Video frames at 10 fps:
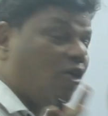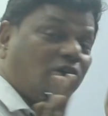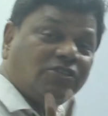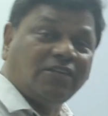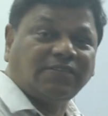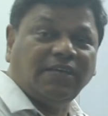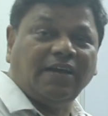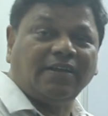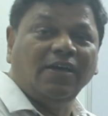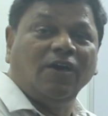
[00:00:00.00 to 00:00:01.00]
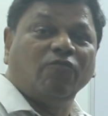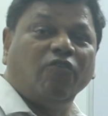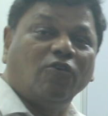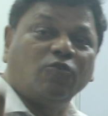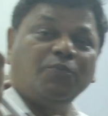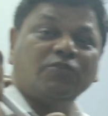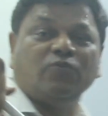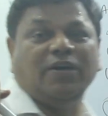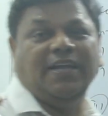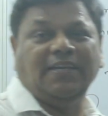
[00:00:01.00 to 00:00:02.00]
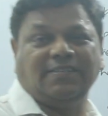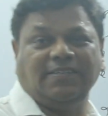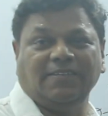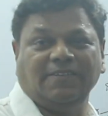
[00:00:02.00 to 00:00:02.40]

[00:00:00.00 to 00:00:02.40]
bought the share for rupees 180.